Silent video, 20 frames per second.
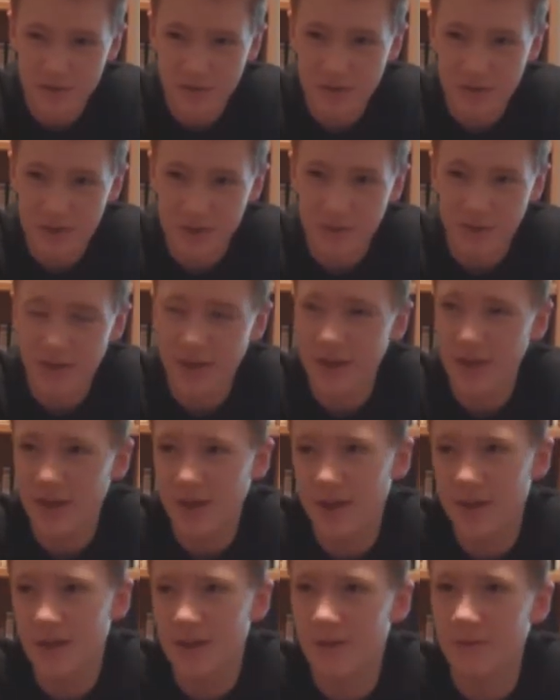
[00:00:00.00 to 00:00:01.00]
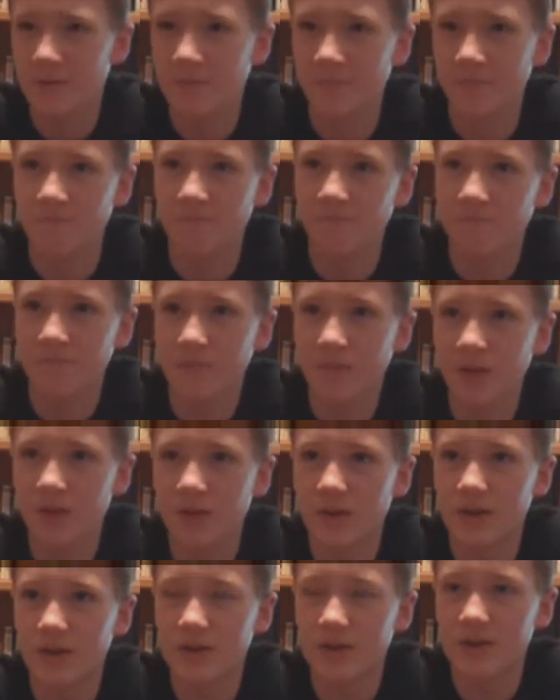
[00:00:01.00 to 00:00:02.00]
doing,
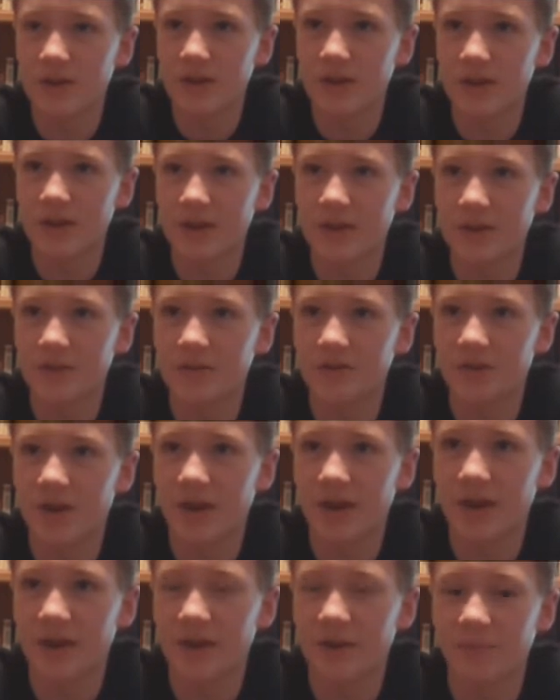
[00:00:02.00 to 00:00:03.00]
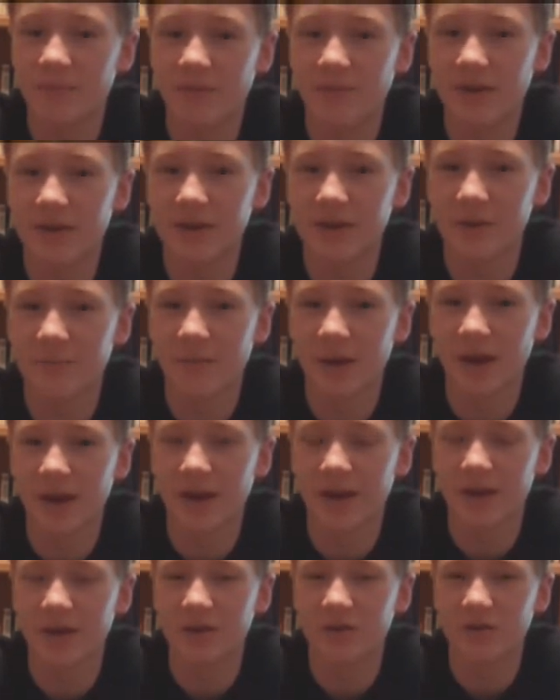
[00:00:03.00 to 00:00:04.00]
say, trying to perfect your
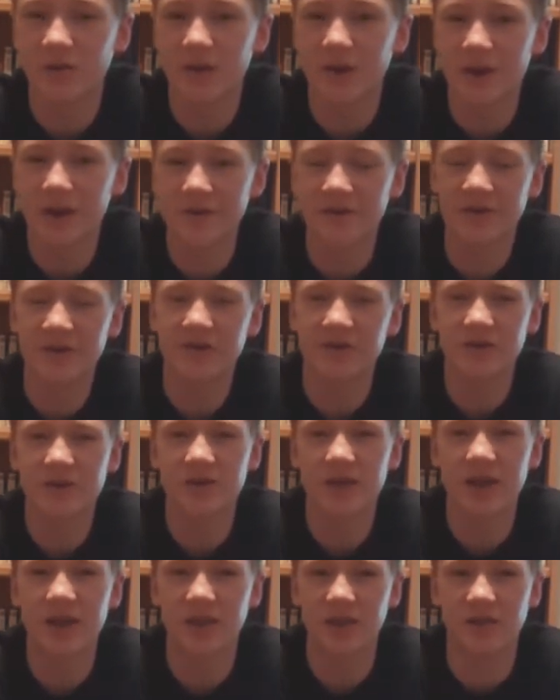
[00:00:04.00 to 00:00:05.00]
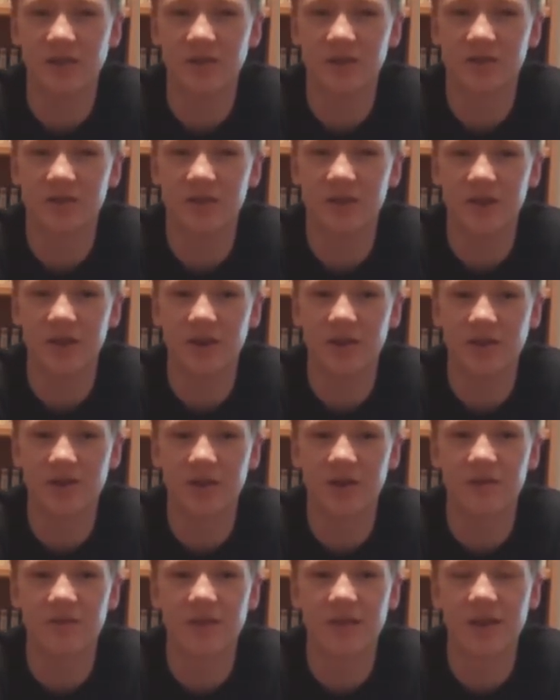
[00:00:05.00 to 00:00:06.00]
bind, or if you just like the looks of the
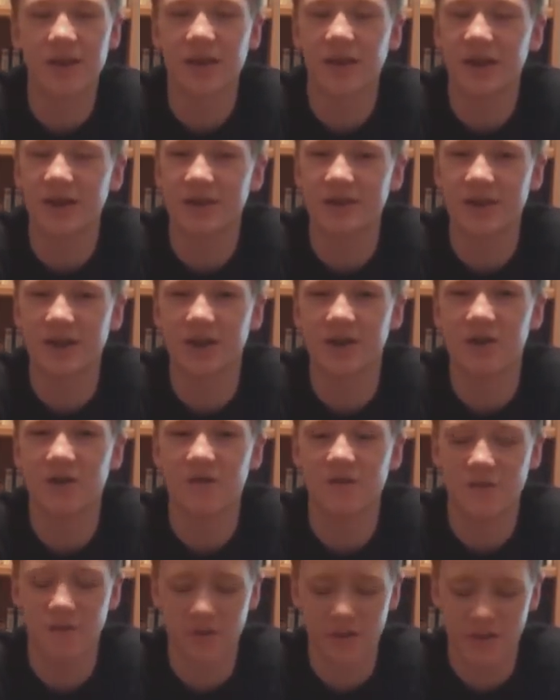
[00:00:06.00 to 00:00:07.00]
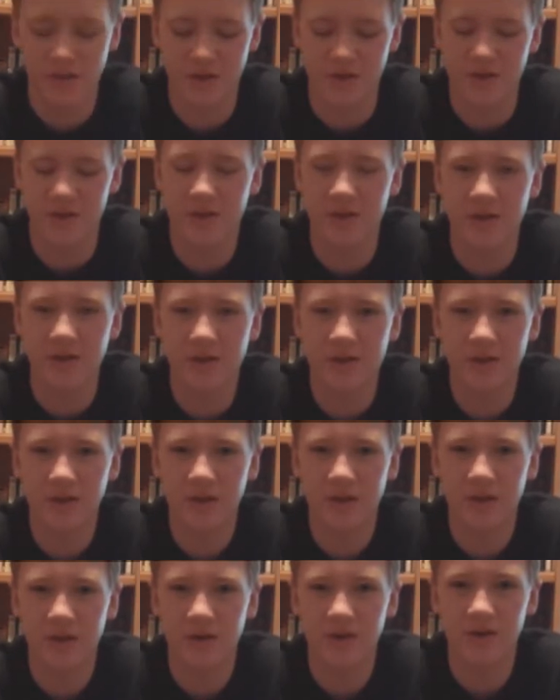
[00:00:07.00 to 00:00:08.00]
yo-yo, then I say go for the
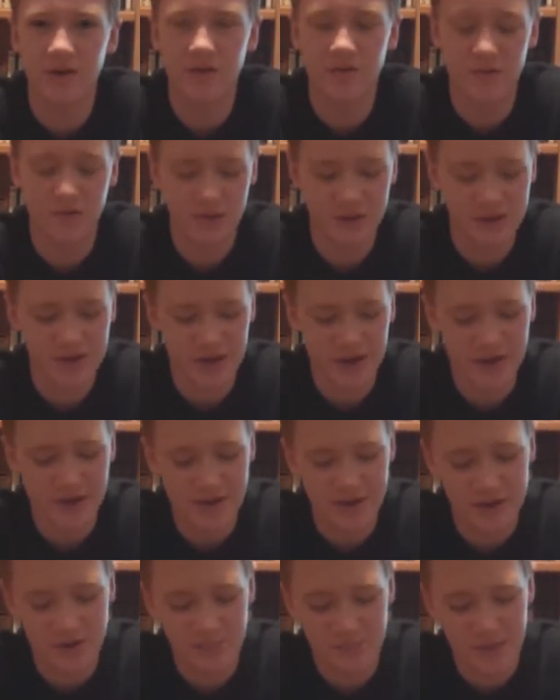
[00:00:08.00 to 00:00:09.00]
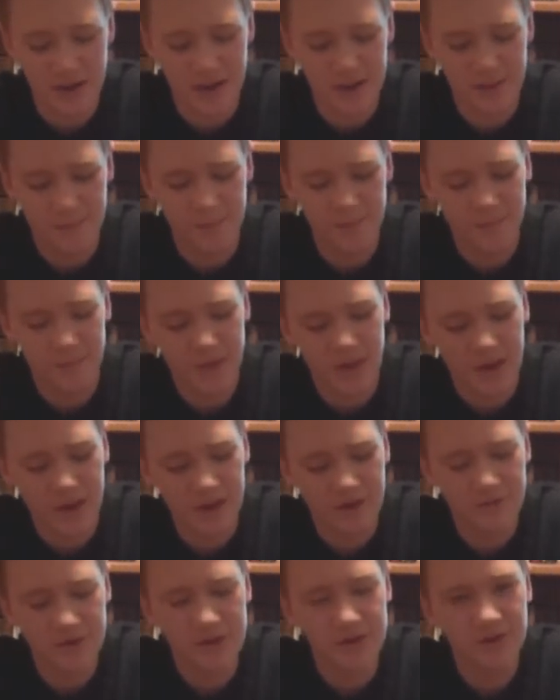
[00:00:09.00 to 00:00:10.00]
oversized. But
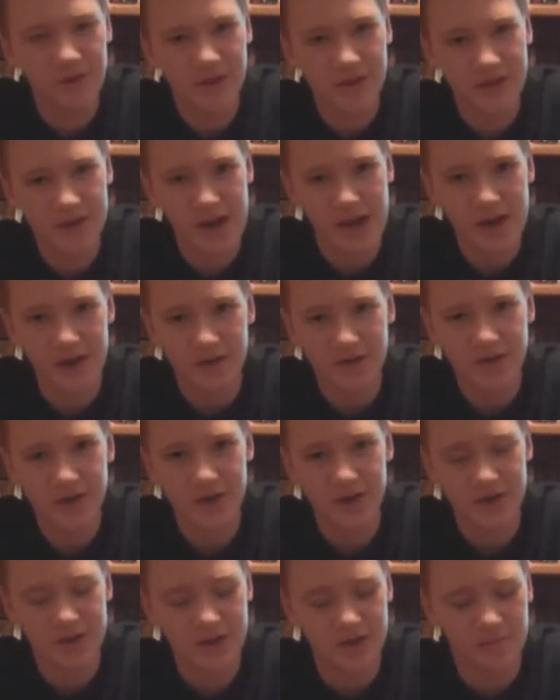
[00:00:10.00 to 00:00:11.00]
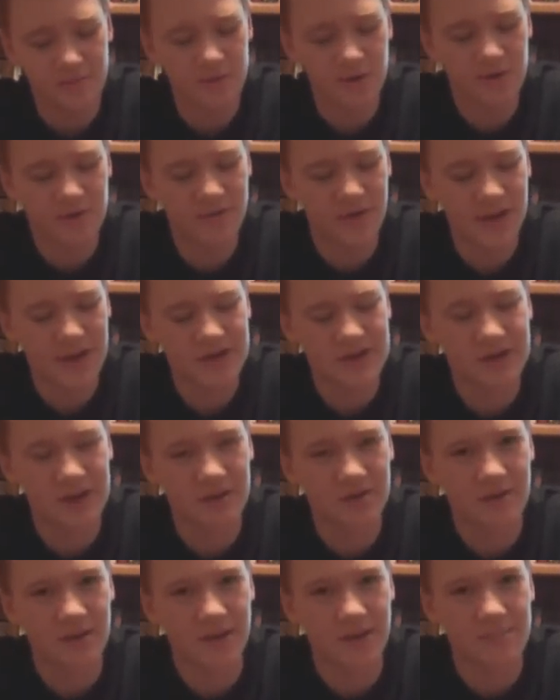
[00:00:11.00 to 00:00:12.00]
if you're doing tighter tricks or more advanced, I'd
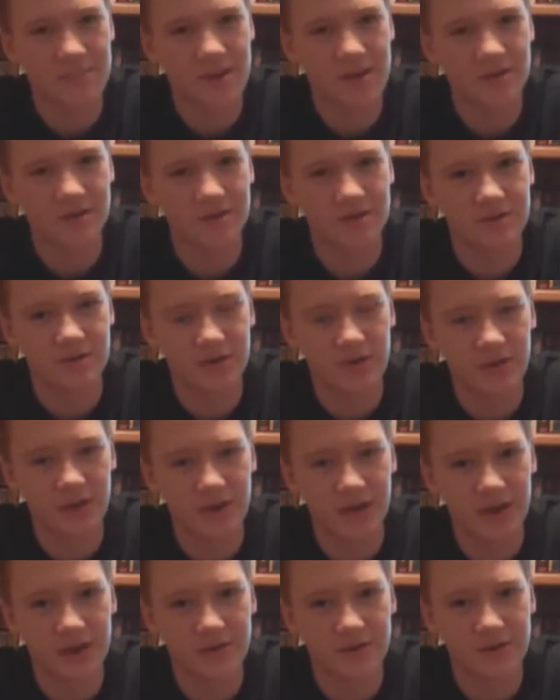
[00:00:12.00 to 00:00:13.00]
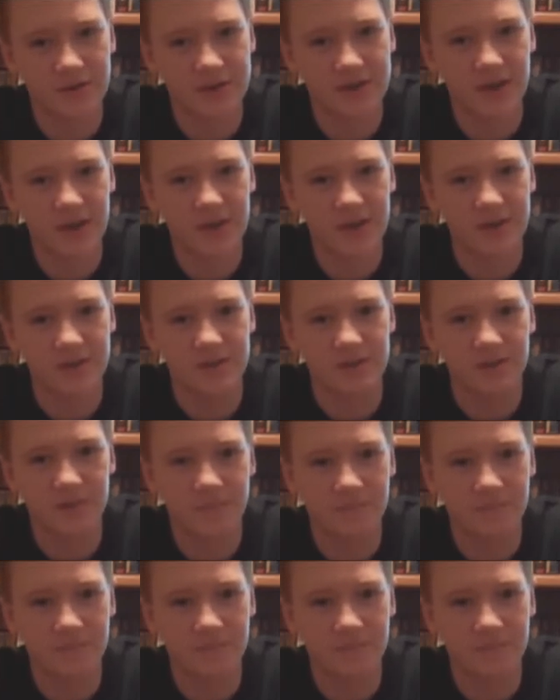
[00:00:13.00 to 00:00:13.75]
recommend doing the undersize.